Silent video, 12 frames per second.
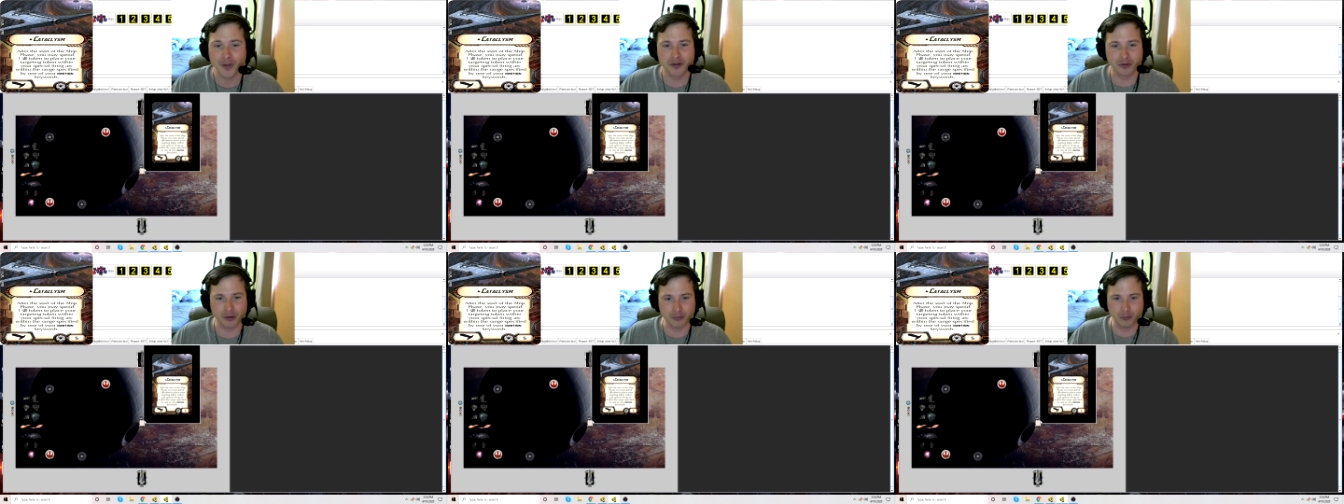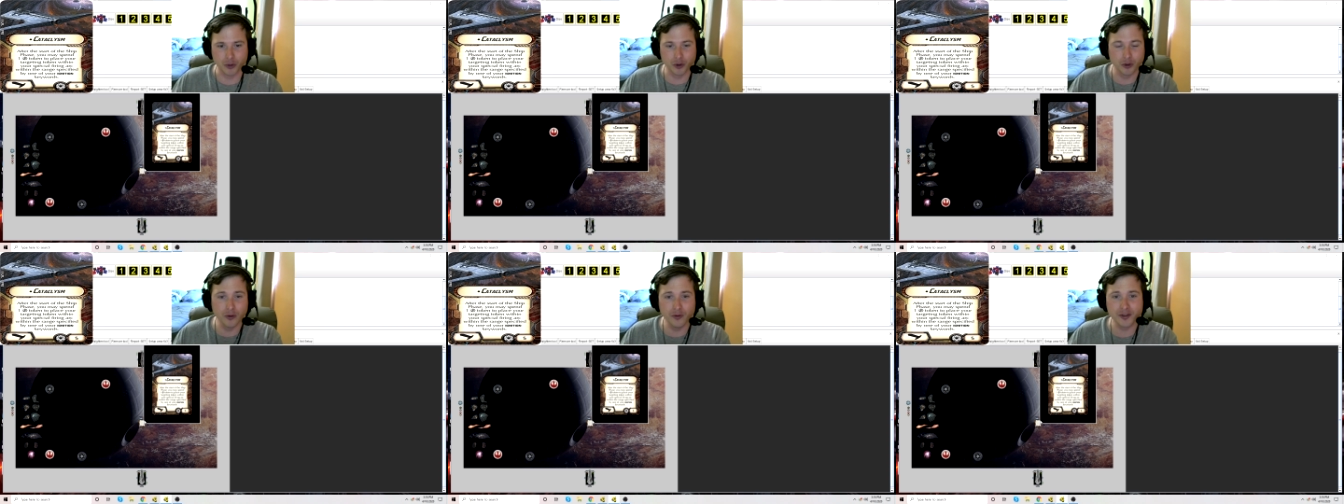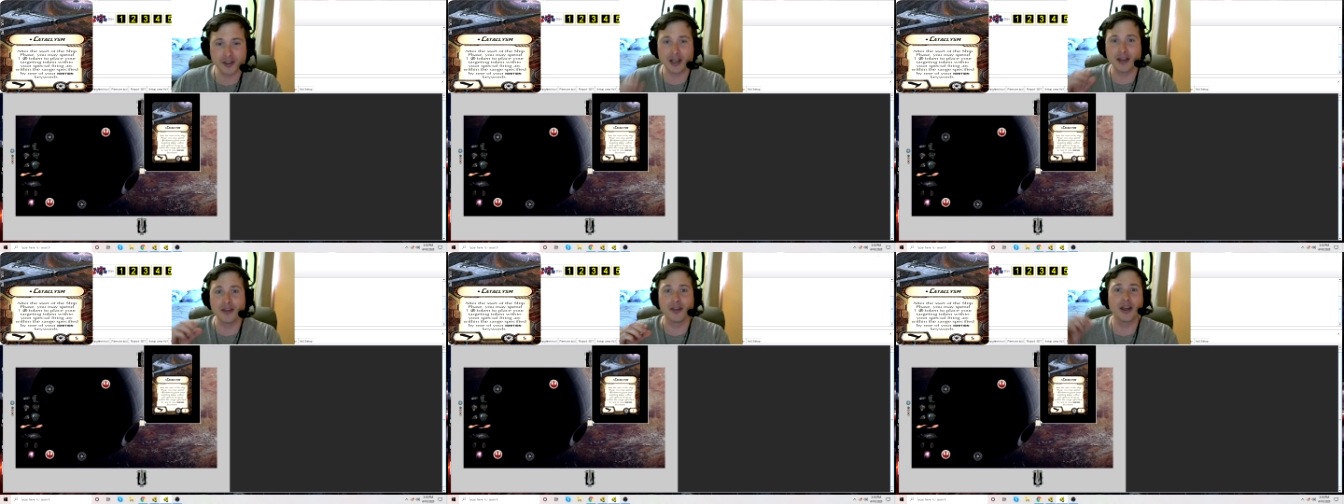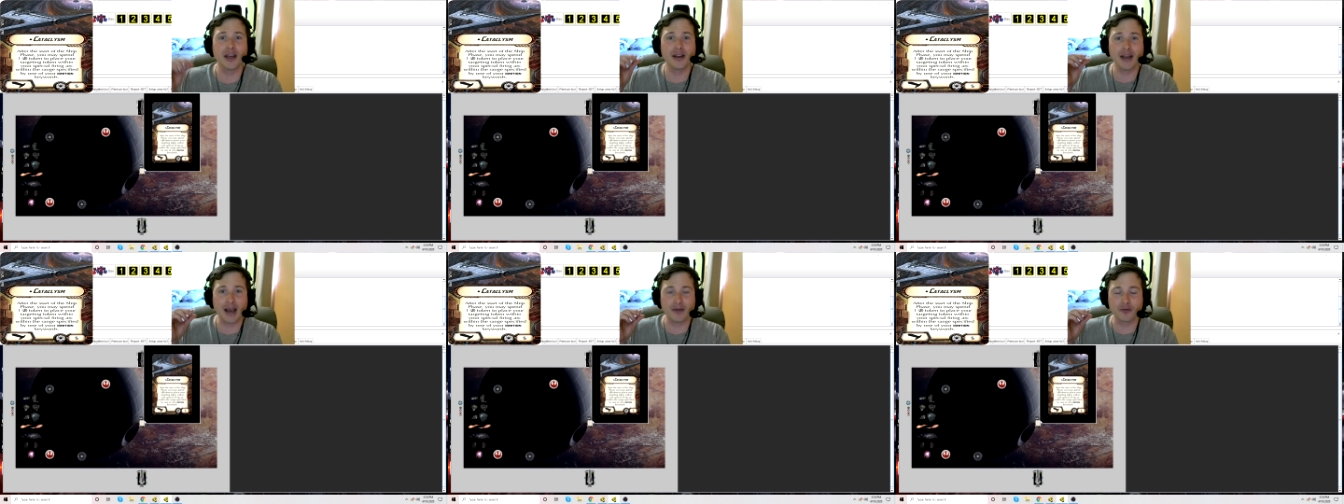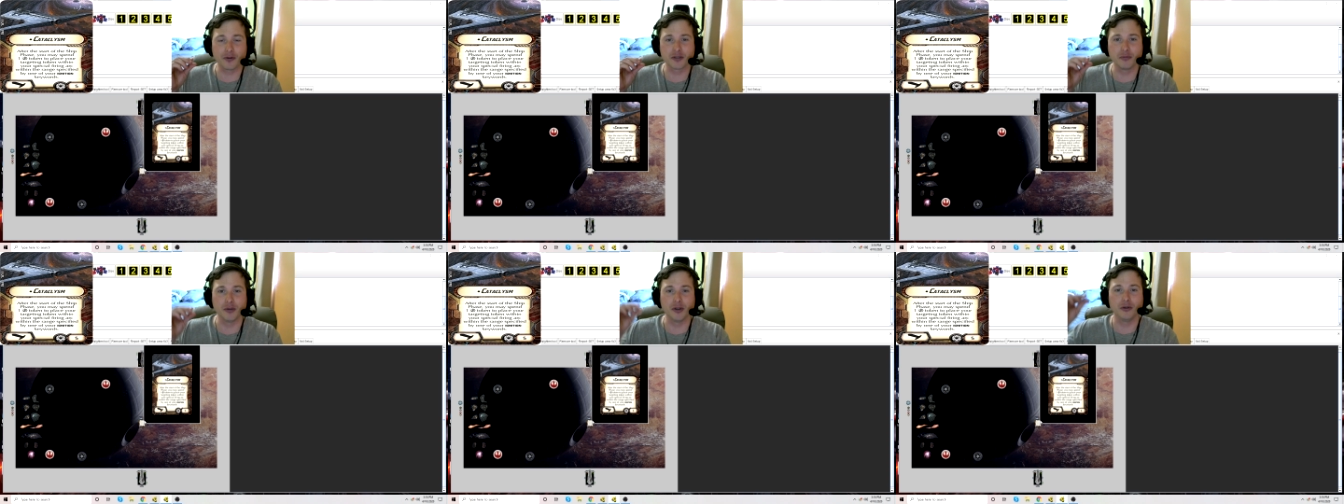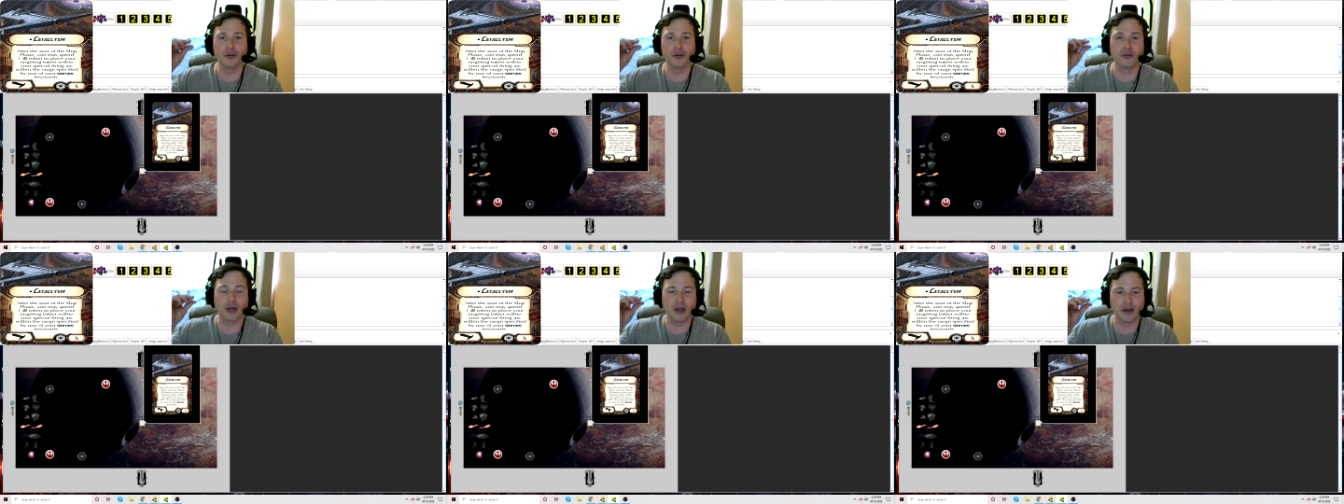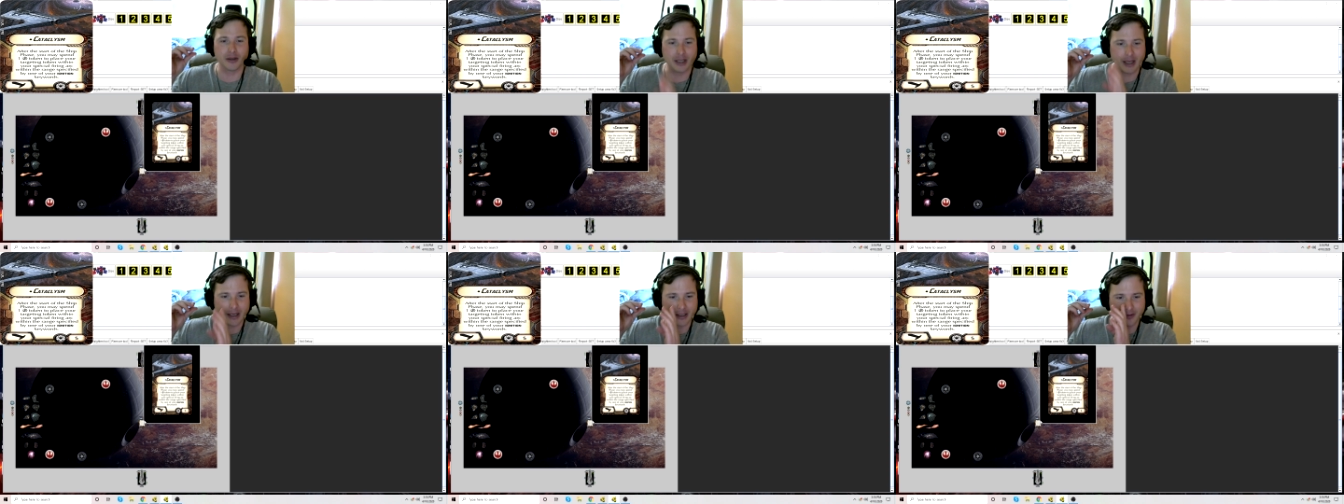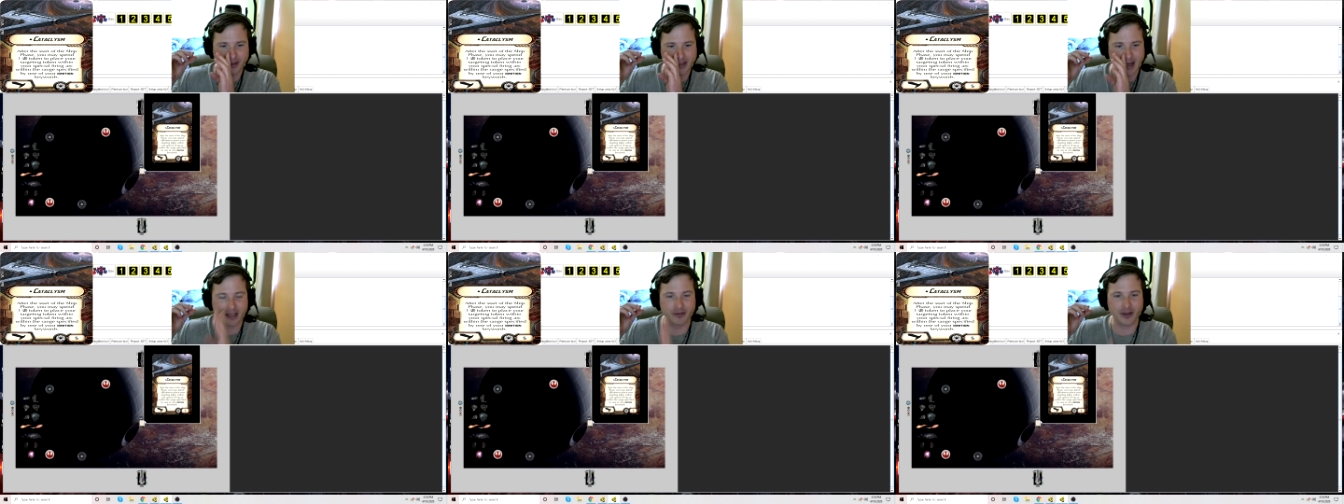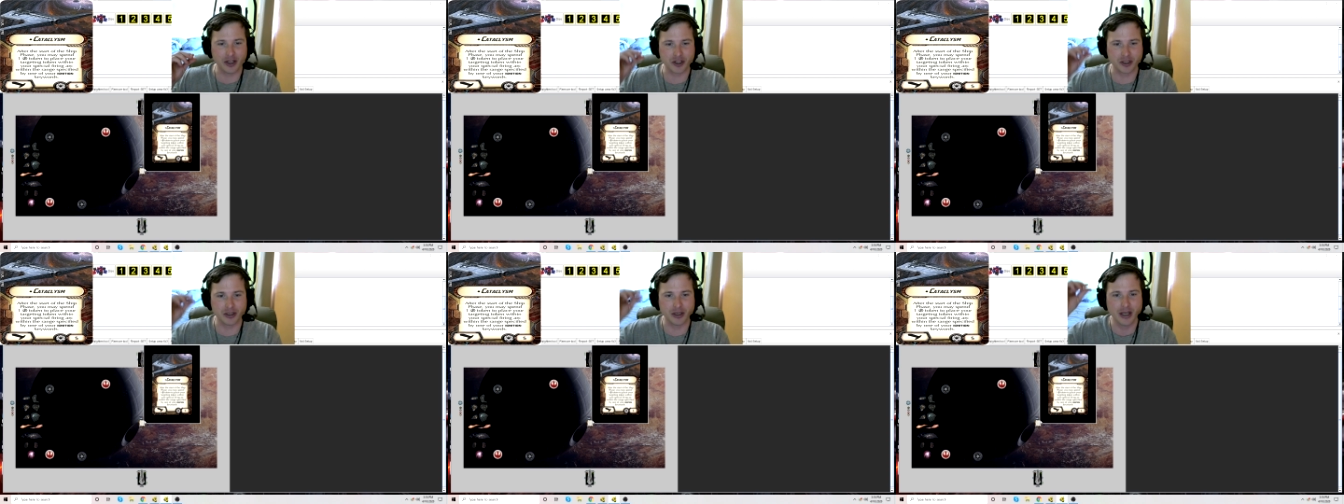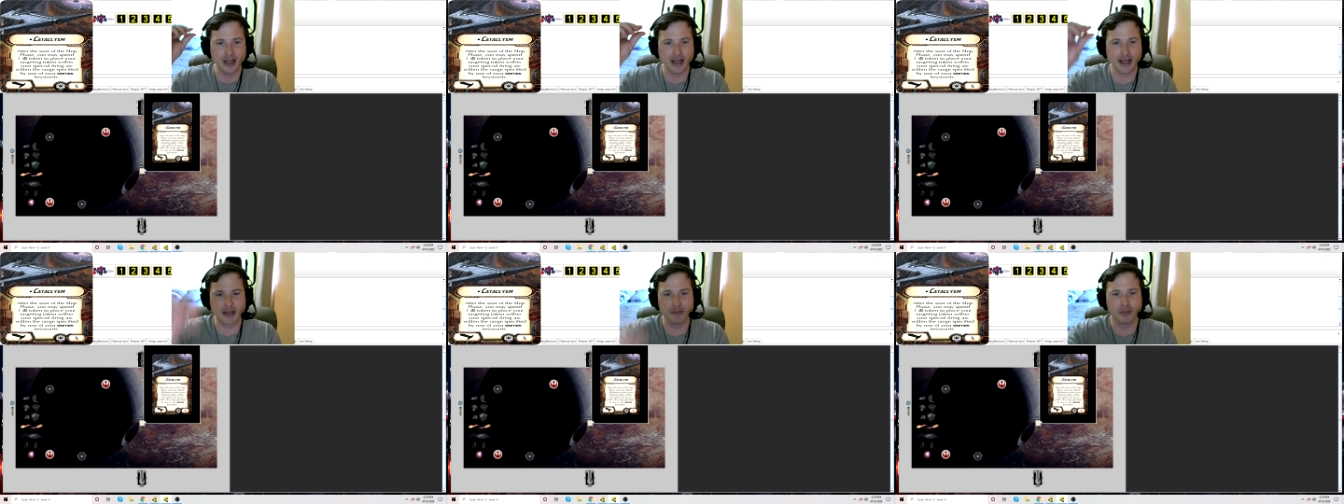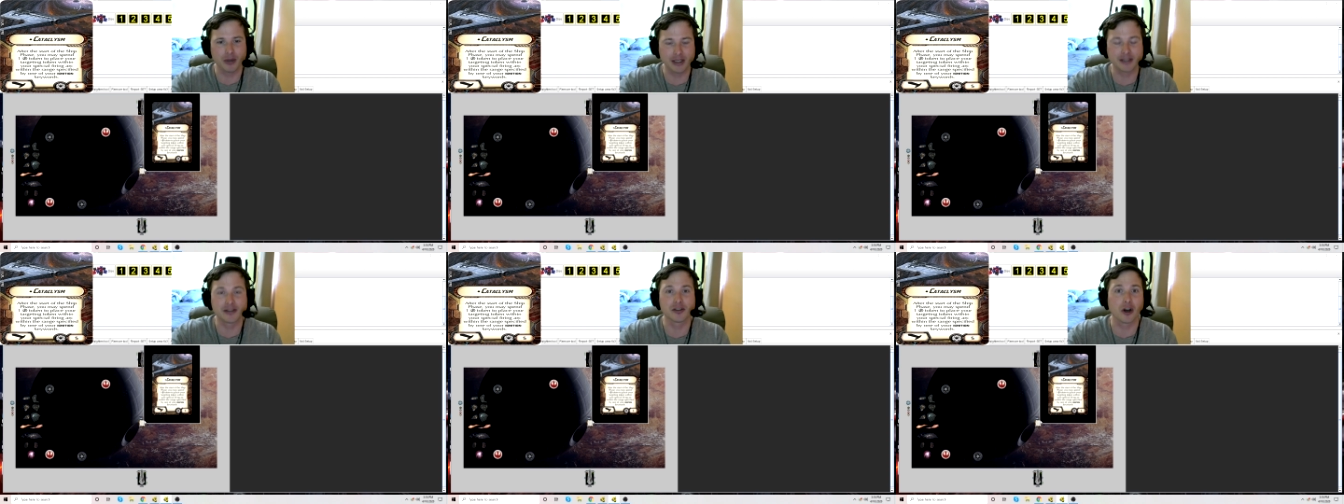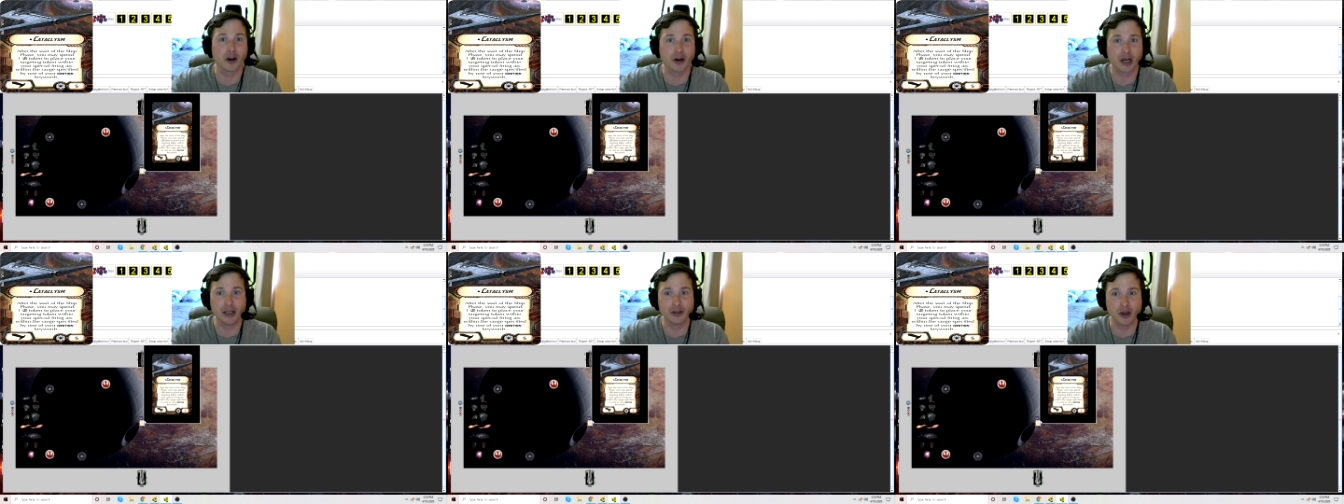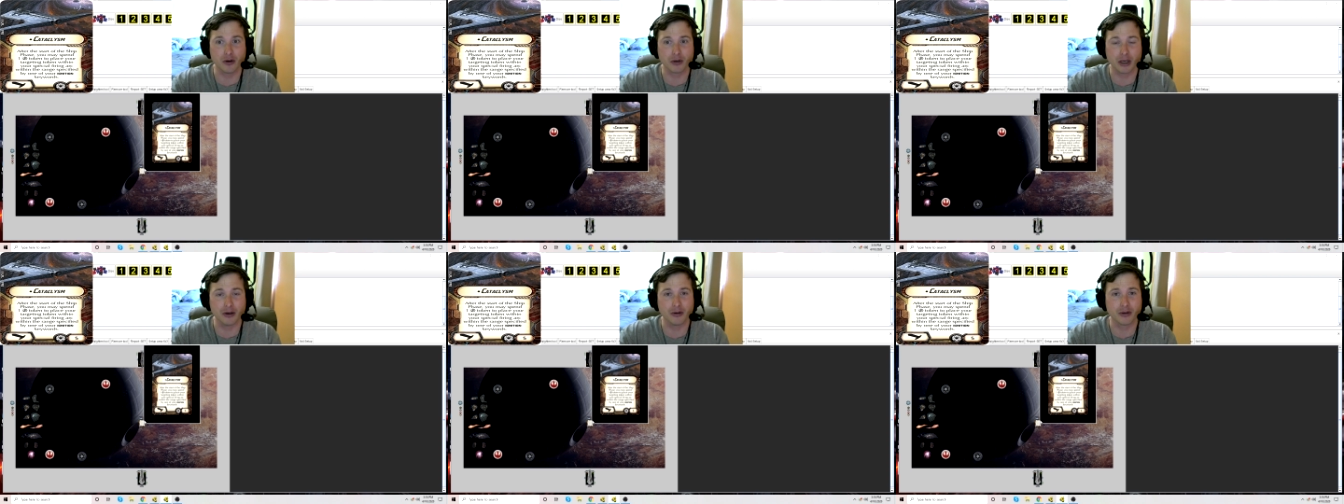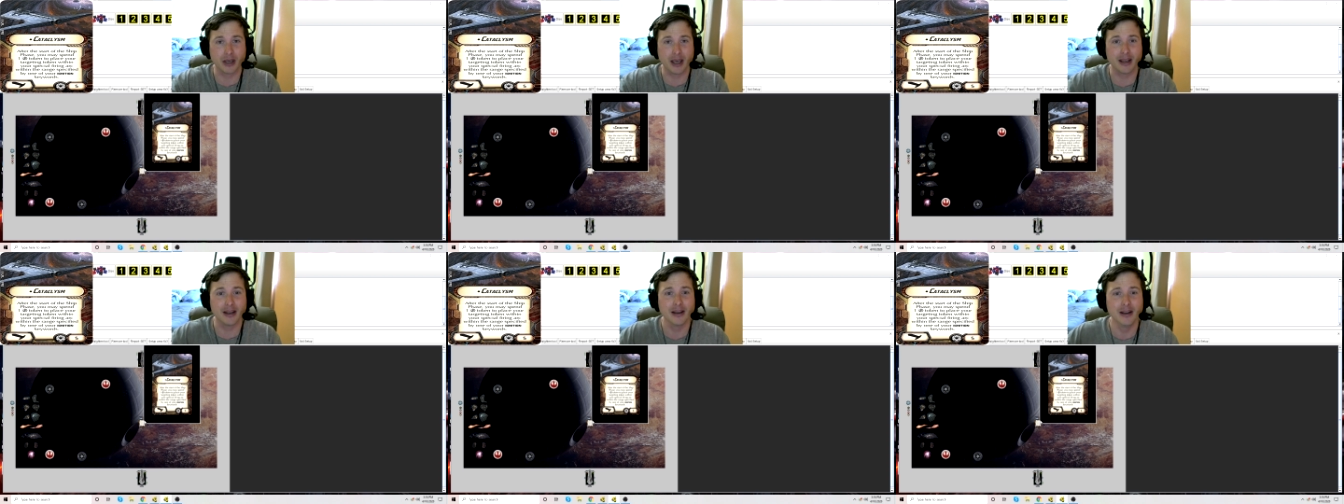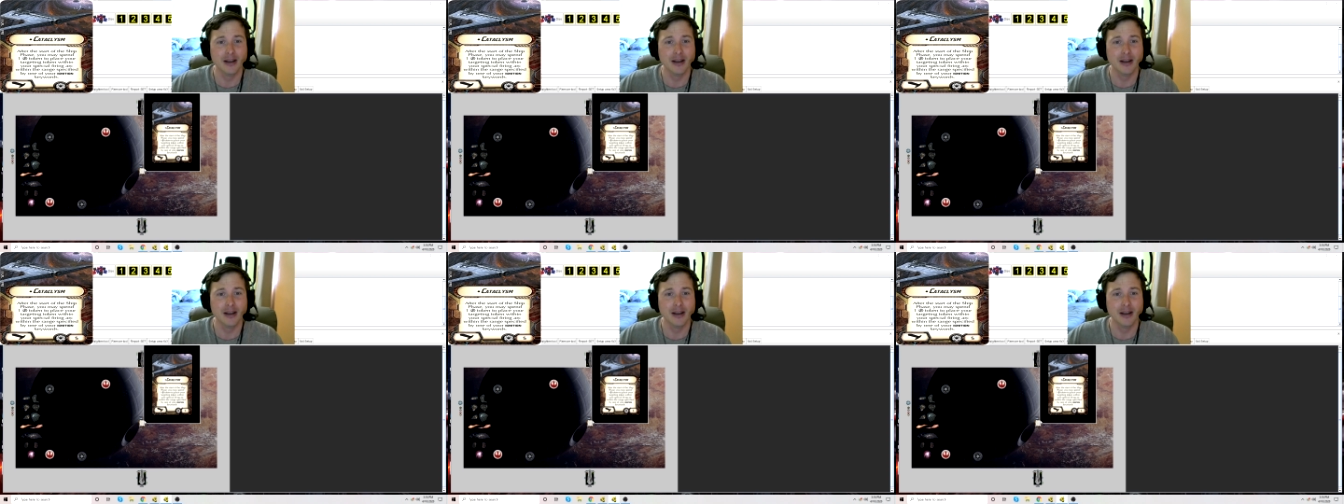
So it moves, and then after its maneuver, uh, the end of its activation, it can place the targeting token, okay?